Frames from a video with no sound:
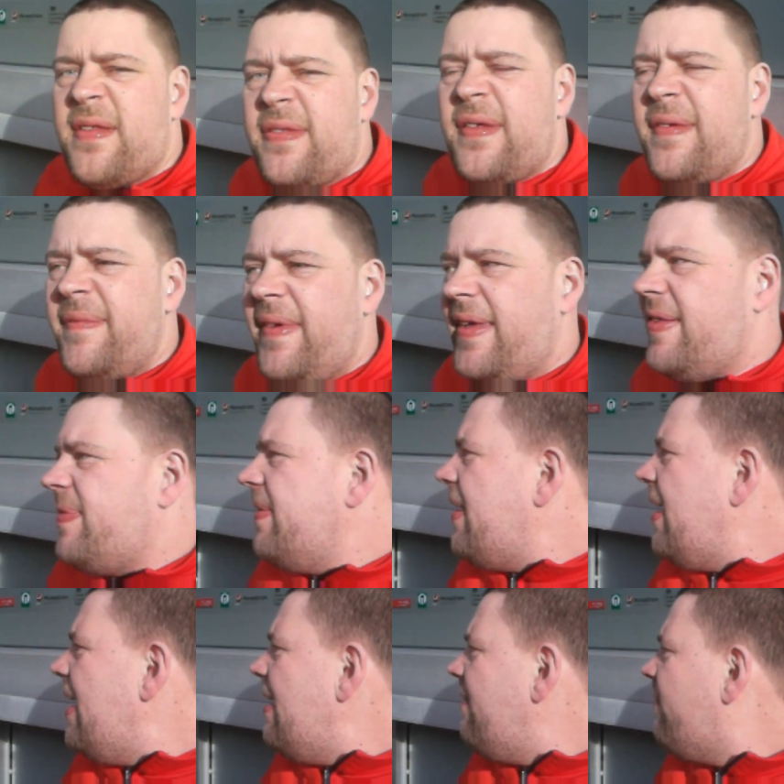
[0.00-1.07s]
So, mate, so we're
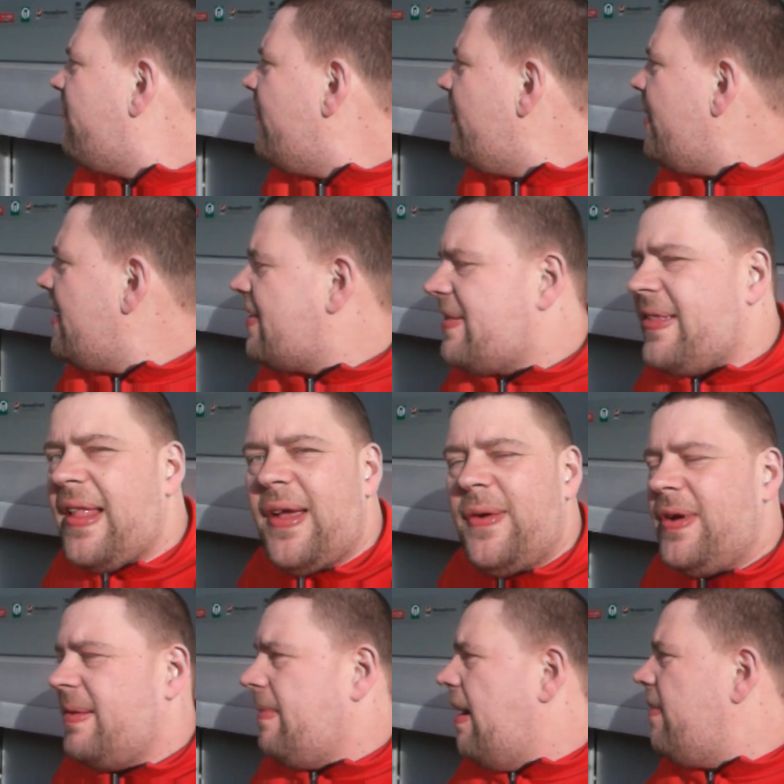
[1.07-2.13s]
getting through here
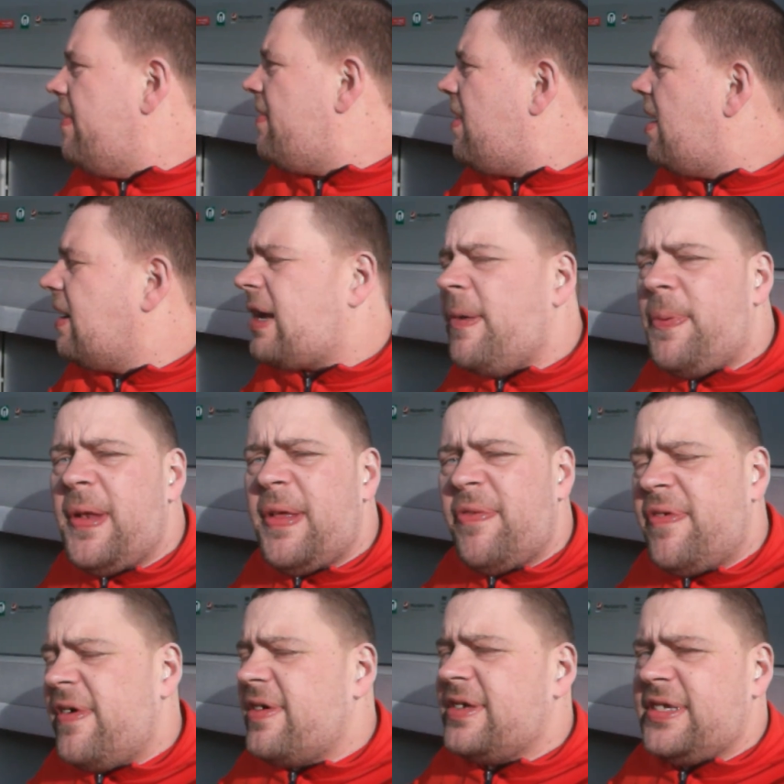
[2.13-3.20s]
slowly, mate. We've got a couple of
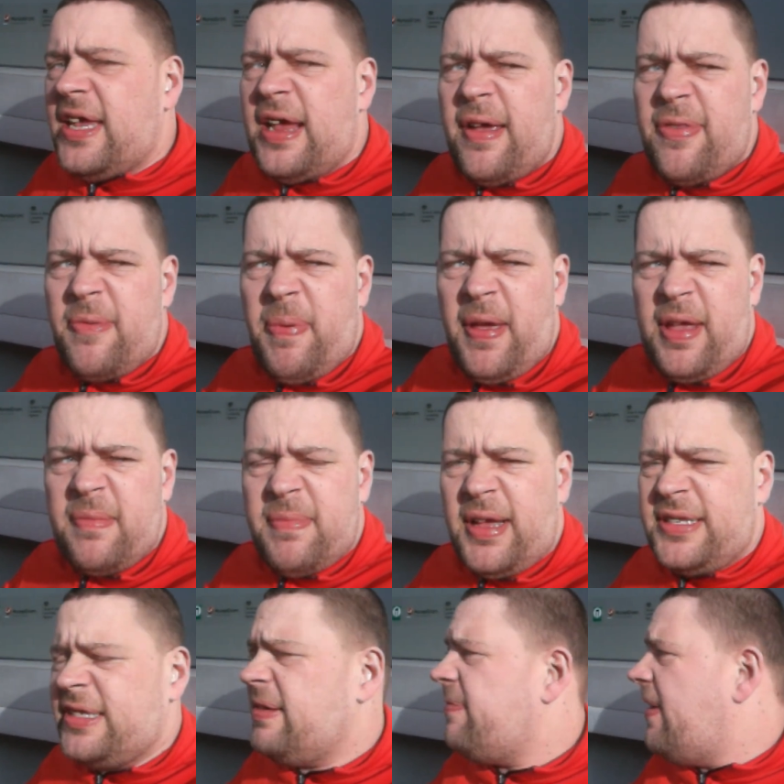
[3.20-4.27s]
hours to hit at the Paignton
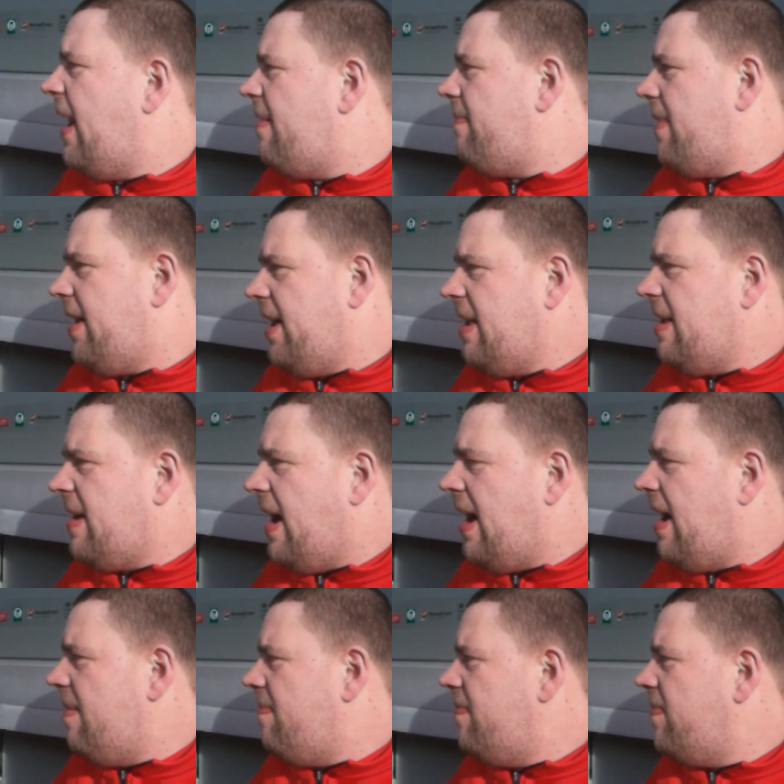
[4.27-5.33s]
Massive yet, mate.
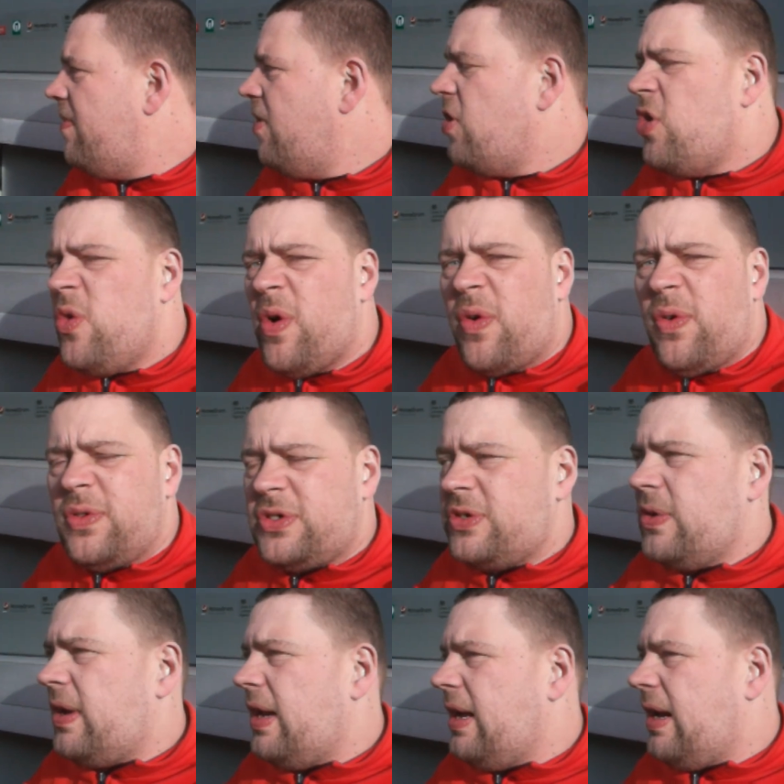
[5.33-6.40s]
We're also
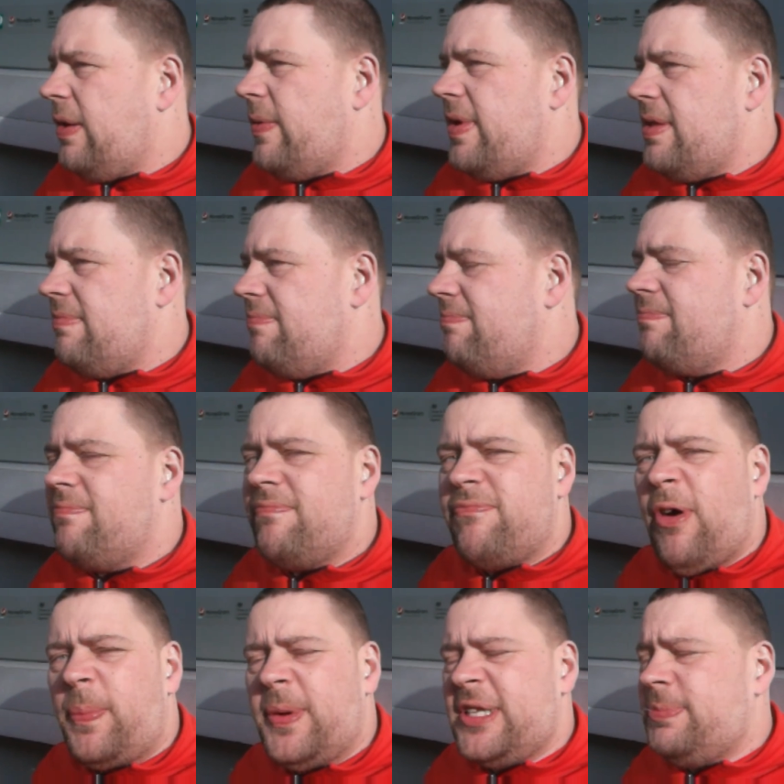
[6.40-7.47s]
going to go and
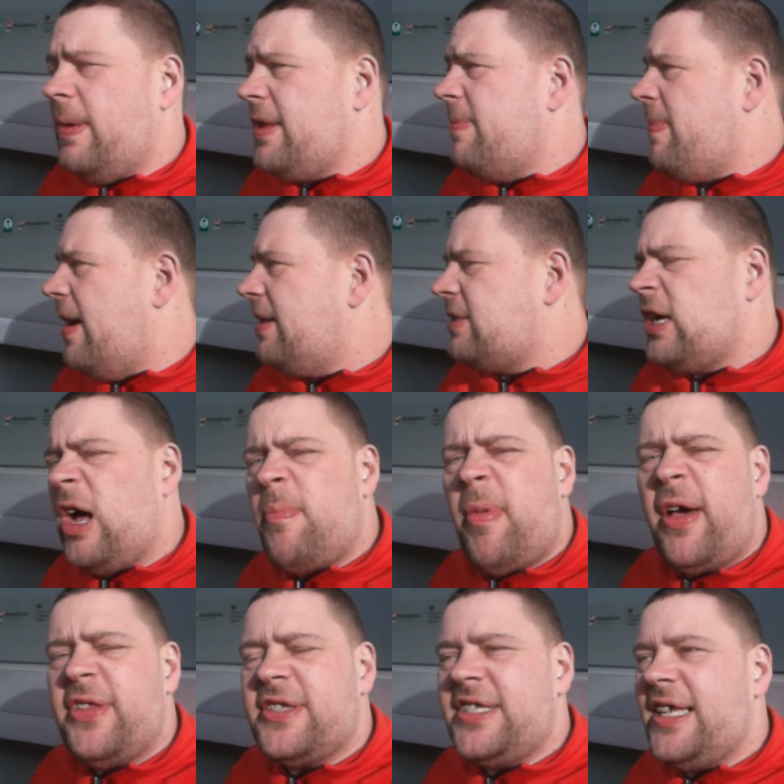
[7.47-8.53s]
probably spend a bit of time
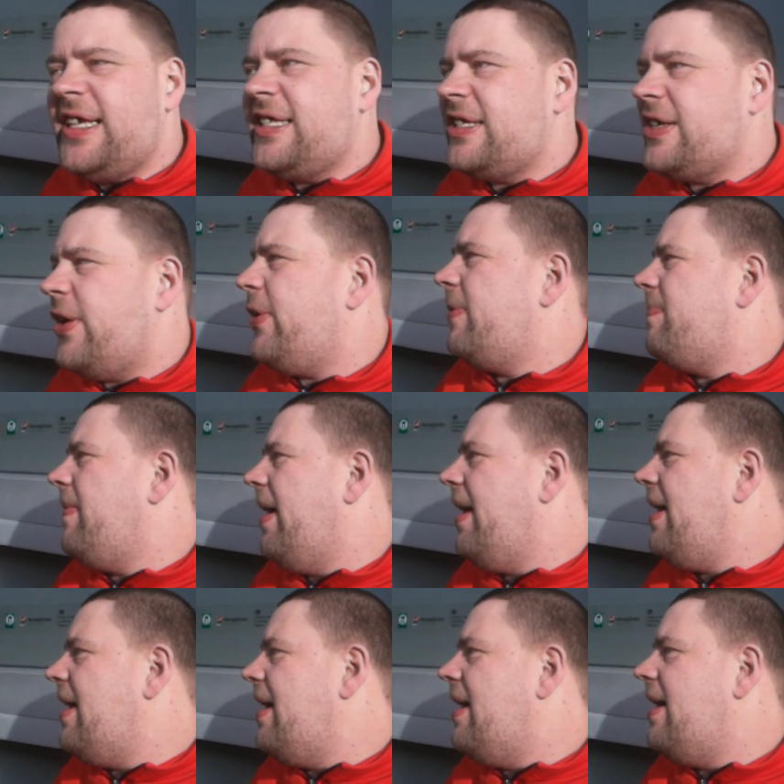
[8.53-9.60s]
by the seaside,
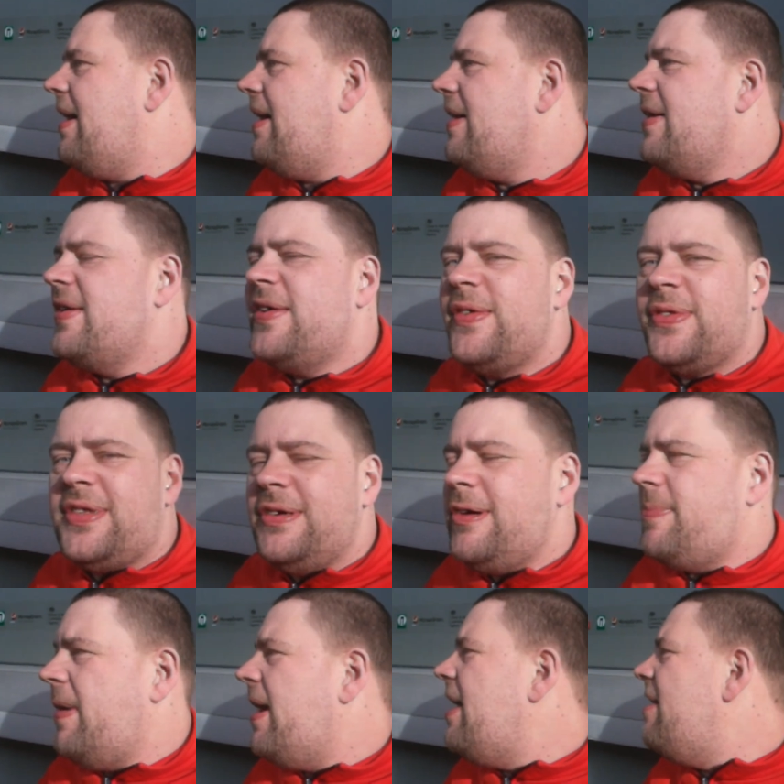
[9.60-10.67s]
mate. Do
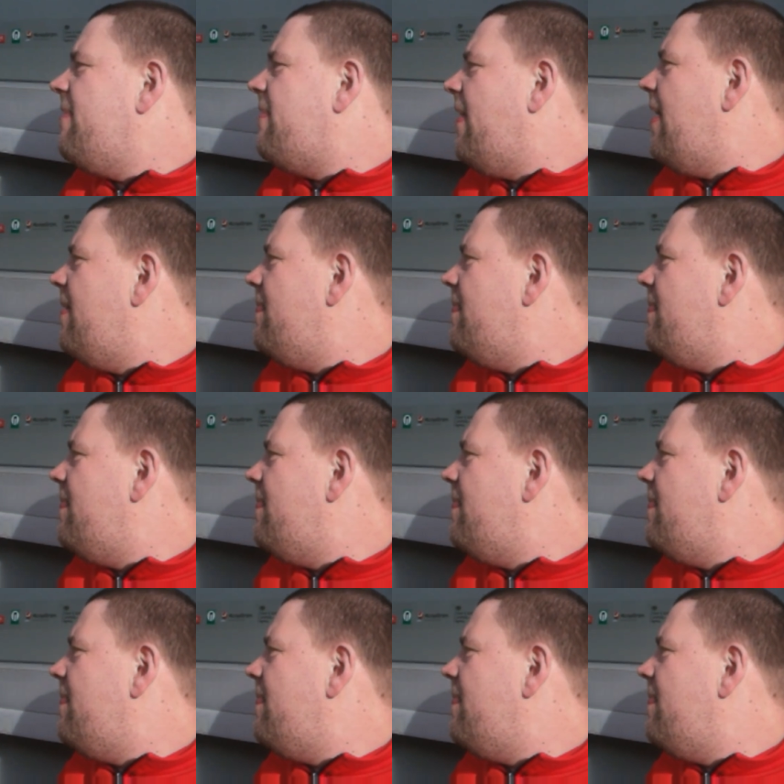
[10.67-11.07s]
a bit of